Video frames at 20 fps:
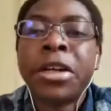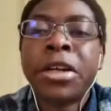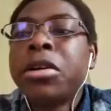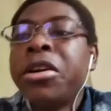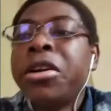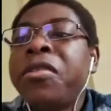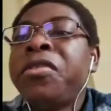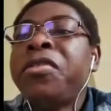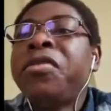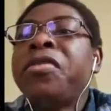
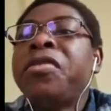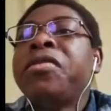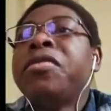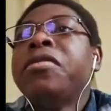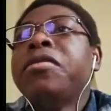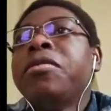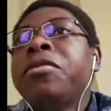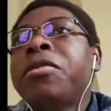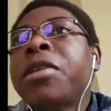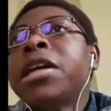So
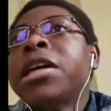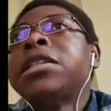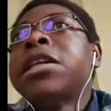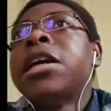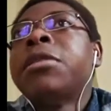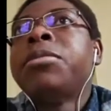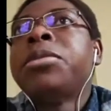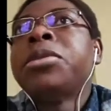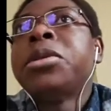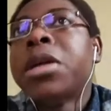if, for
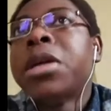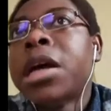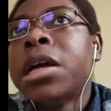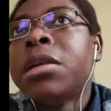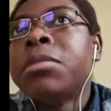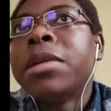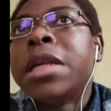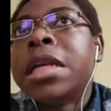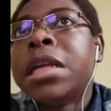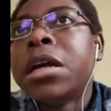example, you
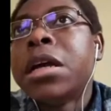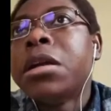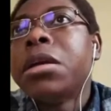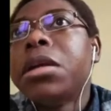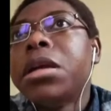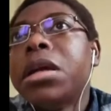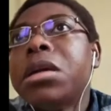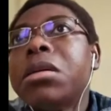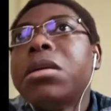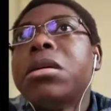had
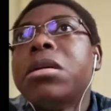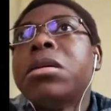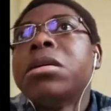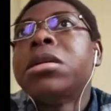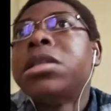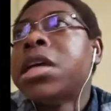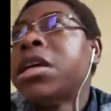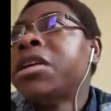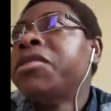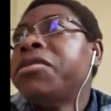malaria
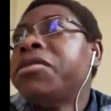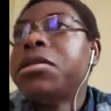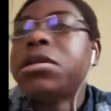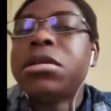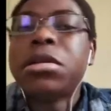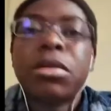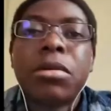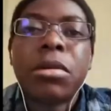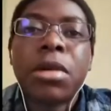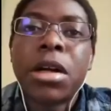or
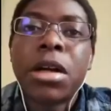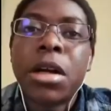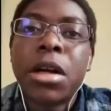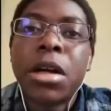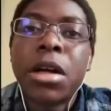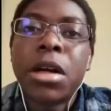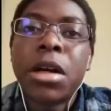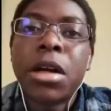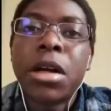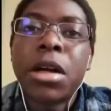typhoid or
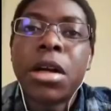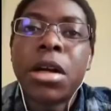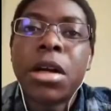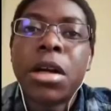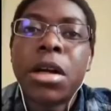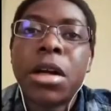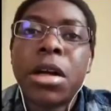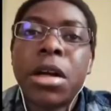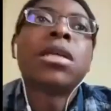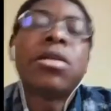whatever that
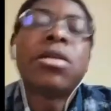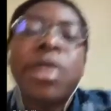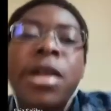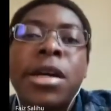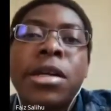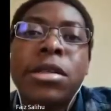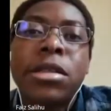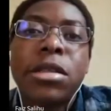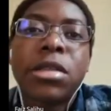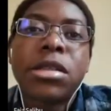caused the
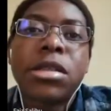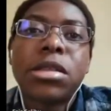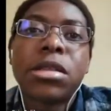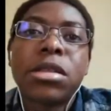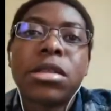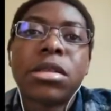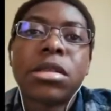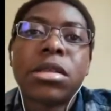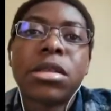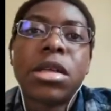
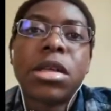crisis,